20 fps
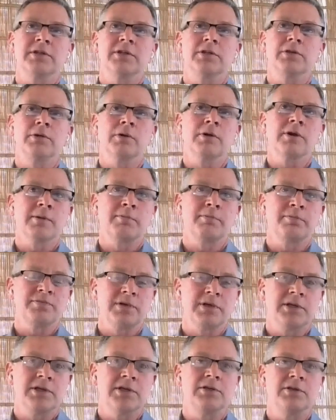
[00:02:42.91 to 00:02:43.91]
the europe
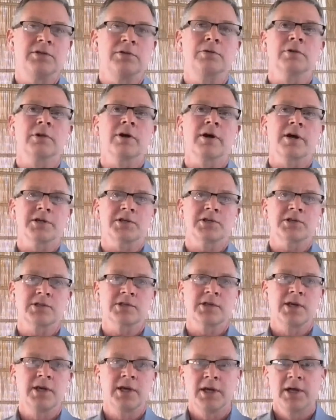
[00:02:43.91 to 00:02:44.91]
eu laws